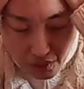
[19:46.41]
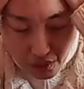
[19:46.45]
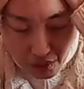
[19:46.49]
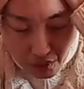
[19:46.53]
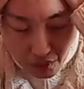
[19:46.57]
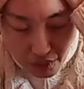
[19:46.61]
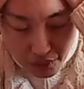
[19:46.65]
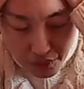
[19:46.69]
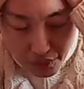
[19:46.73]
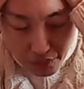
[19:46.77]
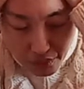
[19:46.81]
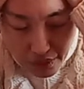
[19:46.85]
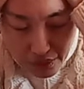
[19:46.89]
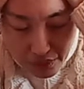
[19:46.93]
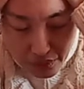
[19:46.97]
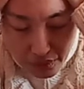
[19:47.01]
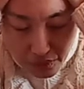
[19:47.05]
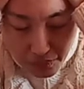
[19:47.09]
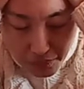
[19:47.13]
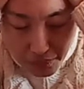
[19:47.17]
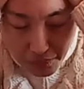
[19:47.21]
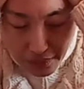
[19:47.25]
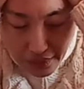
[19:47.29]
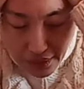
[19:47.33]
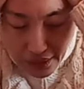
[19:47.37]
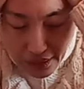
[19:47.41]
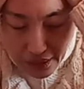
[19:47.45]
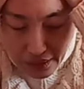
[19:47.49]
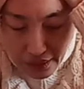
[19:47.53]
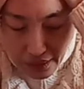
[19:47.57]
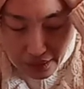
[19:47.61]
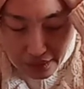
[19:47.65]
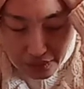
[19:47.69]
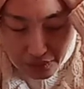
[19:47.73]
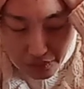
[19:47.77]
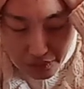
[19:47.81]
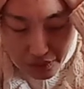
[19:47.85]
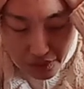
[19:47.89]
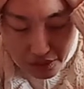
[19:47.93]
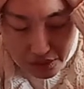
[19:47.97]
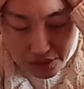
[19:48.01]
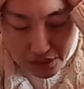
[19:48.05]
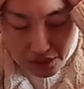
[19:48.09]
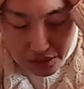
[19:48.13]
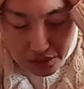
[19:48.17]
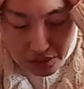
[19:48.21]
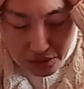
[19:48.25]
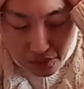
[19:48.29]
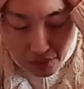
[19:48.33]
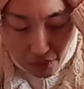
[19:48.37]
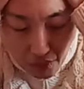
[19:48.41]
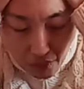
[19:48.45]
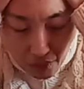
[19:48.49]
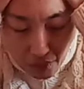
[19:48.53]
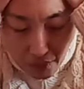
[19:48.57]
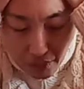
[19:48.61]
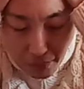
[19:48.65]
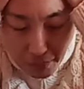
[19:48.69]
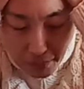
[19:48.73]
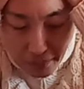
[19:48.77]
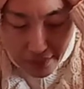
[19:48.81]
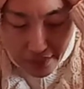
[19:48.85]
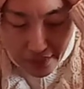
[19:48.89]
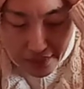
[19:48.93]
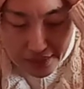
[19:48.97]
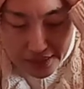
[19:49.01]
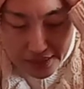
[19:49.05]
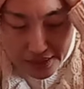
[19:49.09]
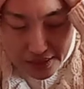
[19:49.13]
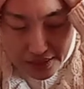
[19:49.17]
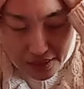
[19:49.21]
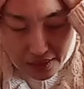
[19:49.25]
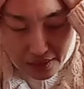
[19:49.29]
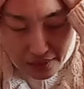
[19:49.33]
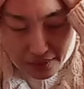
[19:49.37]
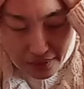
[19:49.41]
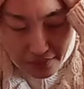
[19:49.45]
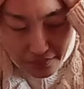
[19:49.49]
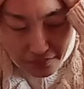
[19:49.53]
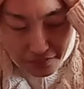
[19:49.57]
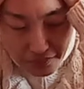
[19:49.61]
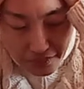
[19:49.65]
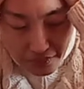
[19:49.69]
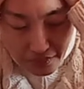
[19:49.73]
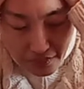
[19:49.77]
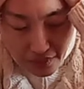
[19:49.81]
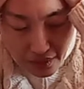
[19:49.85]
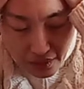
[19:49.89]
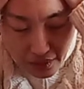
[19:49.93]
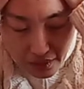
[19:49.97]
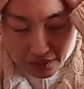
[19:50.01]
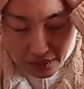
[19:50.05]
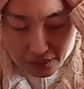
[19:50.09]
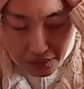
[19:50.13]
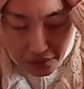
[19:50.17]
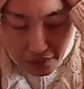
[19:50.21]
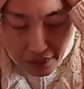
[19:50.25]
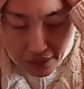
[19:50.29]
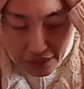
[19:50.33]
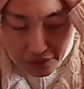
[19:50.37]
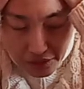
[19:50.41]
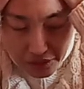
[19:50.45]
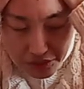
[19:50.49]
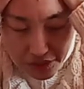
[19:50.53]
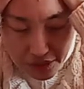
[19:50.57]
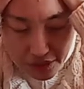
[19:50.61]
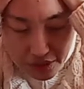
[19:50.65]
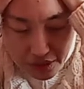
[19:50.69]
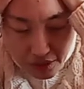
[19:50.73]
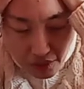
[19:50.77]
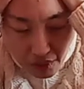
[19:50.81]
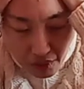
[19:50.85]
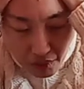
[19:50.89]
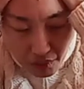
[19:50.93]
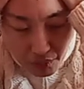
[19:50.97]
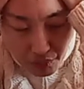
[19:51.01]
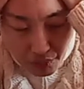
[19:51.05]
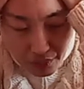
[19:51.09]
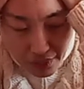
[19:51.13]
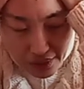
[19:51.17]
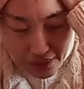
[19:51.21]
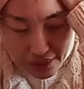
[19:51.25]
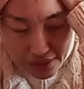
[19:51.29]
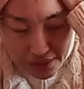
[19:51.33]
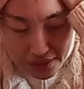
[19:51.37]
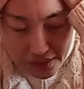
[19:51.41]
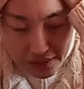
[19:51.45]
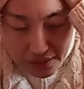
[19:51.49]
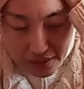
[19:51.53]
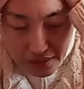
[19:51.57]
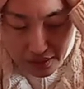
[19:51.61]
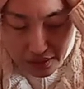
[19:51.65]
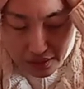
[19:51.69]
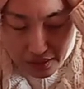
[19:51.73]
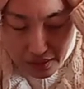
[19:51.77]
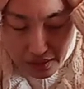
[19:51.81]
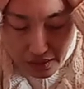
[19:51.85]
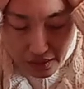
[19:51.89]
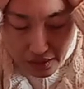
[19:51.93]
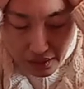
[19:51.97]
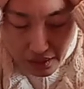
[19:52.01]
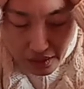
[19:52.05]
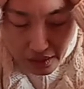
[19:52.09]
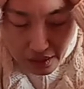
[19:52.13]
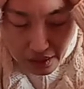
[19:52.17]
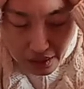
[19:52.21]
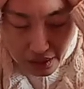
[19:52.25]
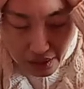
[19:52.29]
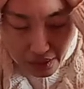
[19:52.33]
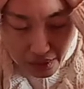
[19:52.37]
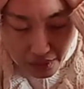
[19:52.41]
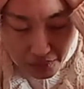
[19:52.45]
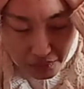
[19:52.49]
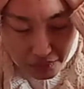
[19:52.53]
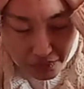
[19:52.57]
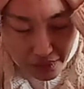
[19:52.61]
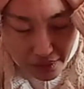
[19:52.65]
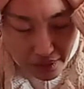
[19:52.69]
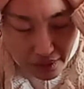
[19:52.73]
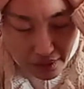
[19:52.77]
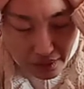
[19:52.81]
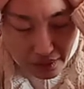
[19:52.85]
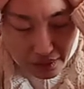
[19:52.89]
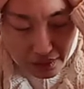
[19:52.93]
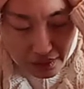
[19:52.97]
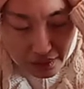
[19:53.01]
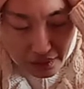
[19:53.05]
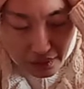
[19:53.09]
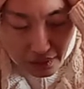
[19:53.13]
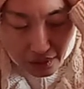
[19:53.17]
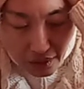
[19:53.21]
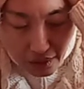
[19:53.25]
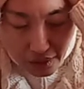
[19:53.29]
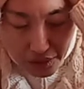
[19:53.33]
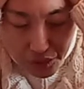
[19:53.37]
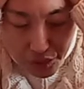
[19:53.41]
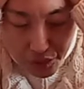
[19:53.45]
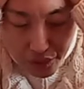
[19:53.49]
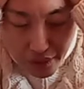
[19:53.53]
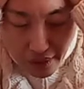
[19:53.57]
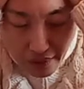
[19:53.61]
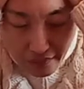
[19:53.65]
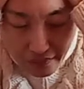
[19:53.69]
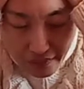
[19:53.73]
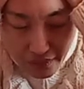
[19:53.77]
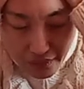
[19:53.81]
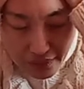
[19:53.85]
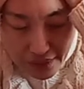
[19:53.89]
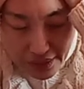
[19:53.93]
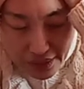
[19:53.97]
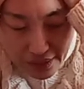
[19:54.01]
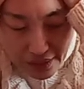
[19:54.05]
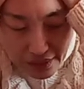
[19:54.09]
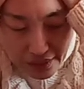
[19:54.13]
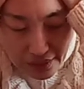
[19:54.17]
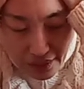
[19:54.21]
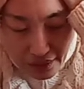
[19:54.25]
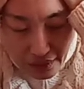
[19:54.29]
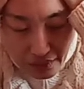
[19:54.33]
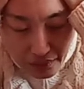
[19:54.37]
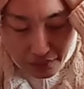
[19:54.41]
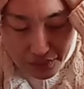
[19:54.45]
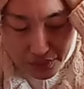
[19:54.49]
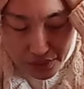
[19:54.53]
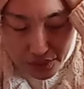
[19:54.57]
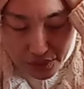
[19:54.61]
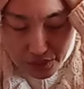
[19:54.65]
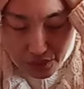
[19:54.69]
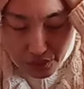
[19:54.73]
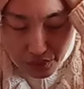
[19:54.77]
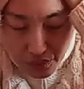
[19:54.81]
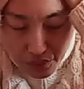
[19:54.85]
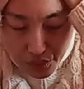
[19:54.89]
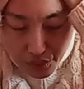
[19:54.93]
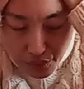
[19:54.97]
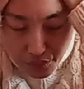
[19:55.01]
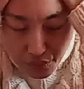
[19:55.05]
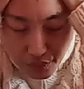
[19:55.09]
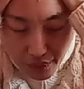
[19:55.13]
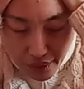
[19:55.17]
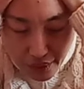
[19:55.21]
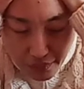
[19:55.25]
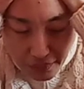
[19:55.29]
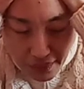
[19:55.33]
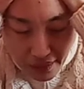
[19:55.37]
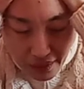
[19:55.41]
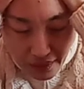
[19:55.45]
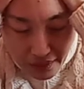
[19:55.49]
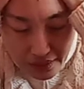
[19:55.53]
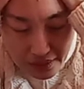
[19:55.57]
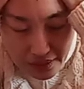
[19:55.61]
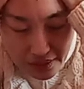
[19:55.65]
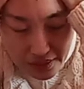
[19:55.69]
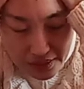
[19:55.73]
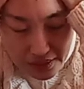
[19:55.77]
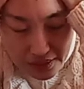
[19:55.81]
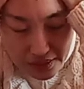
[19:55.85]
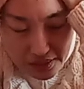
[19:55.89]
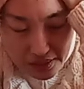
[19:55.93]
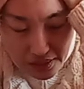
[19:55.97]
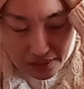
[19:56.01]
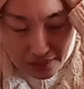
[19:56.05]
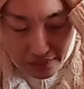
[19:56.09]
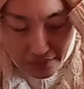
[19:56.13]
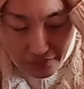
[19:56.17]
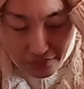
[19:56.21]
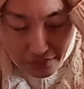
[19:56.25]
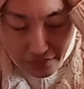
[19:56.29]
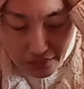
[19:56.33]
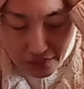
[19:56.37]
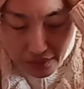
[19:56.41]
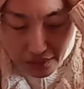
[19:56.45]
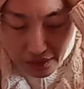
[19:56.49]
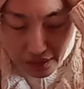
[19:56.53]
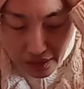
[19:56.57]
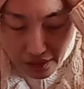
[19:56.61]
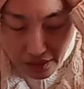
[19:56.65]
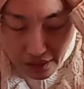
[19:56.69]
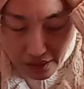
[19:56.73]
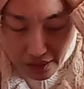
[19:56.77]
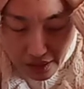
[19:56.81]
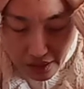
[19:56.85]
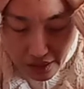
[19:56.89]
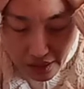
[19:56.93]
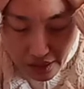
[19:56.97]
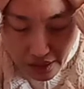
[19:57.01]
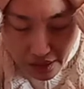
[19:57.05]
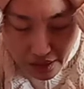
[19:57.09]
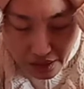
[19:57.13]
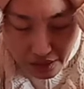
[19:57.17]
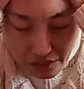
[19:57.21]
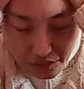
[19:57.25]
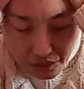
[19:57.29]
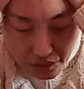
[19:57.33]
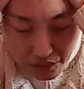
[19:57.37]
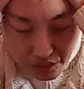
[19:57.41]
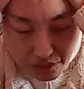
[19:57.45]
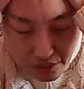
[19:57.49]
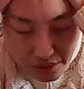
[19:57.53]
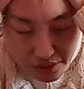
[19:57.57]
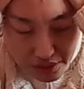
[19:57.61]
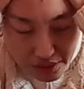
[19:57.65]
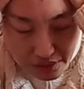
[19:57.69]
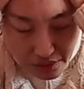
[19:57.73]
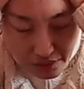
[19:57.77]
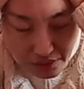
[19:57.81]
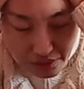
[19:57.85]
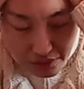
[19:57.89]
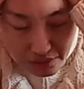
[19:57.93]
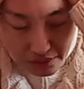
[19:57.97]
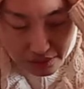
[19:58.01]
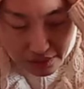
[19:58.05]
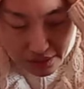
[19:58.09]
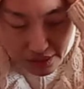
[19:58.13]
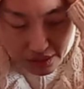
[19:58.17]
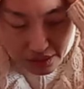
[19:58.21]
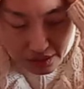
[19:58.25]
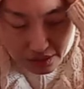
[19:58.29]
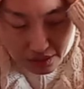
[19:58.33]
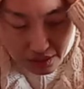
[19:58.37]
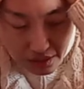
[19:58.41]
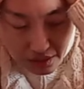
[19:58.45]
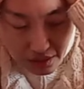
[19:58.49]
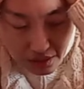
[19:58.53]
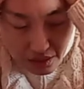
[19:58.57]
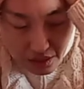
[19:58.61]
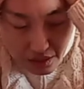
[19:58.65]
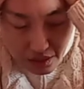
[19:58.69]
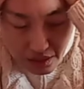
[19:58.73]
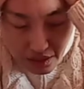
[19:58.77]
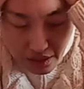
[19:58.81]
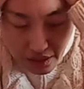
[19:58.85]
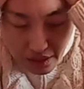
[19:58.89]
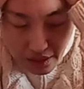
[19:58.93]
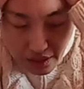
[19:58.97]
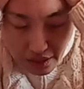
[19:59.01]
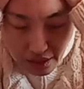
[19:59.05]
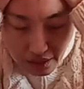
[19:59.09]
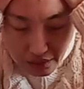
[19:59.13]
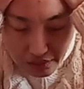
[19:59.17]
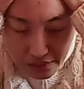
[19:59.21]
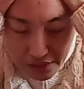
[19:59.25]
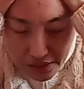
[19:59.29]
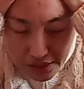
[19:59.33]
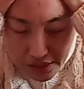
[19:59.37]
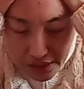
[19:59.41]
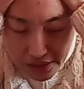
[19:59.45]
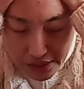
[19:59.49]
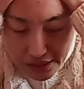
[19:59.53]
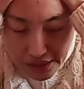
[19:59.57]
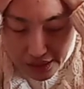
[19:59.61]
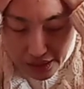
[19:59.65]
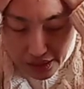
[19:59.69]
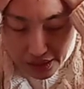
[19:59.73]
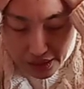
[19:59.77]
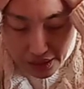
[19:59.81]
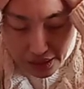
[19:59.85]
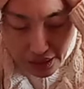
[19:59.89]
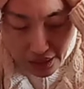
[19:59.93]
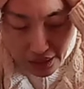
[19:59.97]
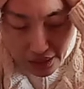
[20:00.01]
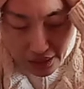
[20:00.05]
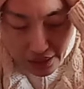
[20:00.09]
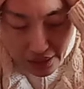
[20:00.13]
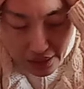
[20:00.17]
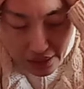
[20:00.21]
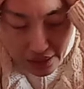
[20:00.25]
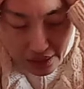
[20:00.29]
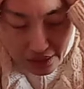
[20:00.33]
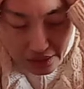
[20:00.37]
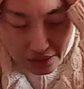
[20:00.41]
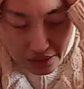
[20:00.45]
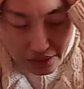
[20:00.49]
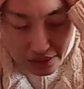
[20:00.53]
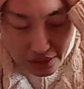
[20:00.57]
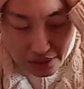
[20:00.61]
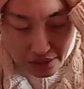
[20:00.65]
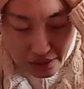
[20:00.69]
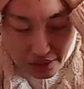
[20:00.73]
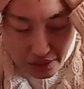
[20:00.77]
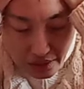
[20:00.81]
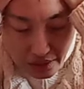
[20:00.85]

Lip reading: all the way to the brain. I know there's a skull, but energy is always could travel in and out, so don't worry about it. And do the circling countlessly, and